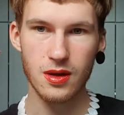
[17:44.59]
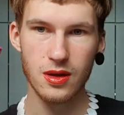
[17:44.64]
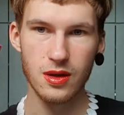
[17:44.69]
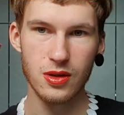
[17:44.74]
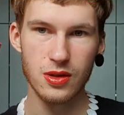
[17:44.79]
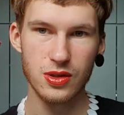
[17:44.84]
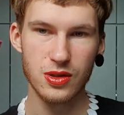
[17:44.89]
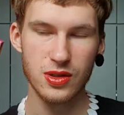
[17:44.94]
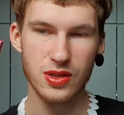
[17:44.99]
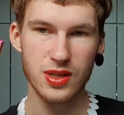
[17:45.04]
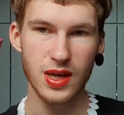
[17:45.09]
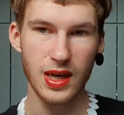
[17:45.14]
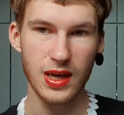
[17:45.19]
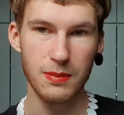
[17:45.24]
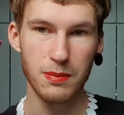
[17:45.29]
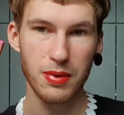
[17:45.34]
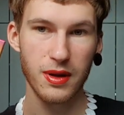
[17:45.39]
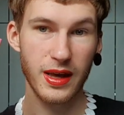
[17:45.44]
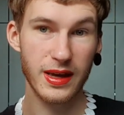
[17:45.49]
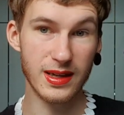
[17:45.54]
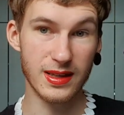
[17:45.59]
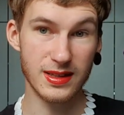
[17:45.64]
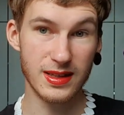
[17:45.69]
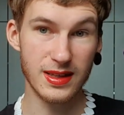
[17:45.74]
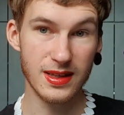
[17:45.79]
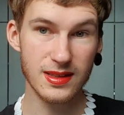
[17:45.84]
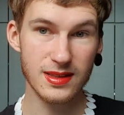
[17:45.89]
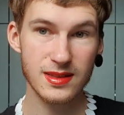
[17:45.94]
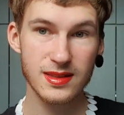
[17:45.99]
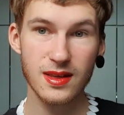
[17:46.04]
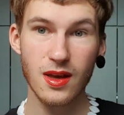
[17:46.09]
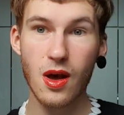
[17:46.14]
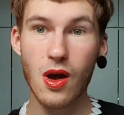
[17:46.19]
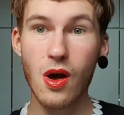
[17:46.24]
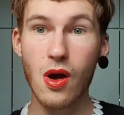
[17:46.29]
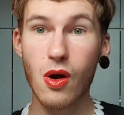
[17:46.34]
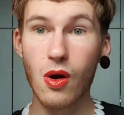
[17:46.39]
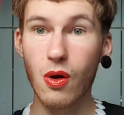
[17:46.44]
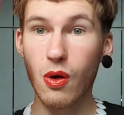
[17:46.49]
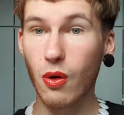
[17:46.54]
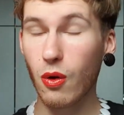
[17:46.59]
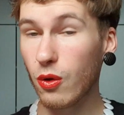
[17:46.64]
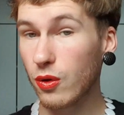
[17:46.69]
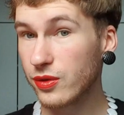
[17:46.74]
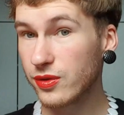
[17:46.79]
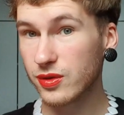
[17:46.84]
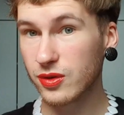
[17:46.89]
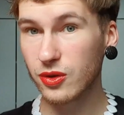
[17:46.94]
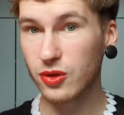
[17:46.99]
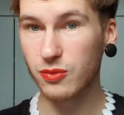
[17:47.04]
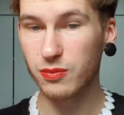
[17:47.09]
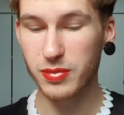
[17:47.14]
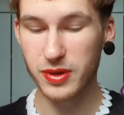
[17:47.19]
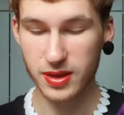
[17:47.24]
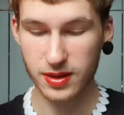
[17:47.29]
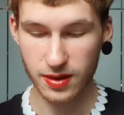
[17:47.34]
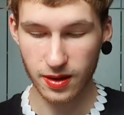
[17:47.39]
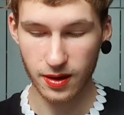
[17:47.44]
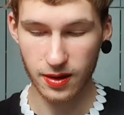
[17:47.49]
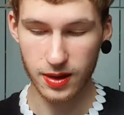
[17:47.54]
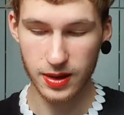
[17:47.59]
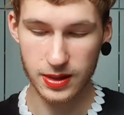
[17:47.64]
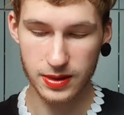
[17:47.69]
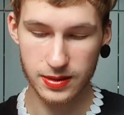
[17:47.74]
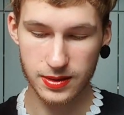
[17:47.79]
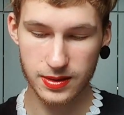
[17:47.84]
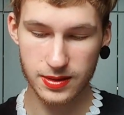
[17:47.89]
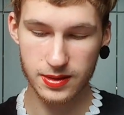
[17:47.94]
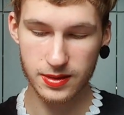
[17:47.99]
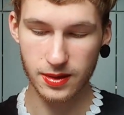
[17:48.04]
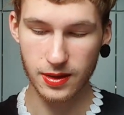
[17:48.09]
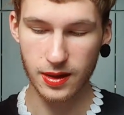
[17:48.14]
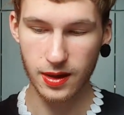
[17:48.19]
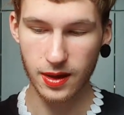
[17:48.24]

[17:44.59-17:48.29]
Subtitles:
a shape like this. Also because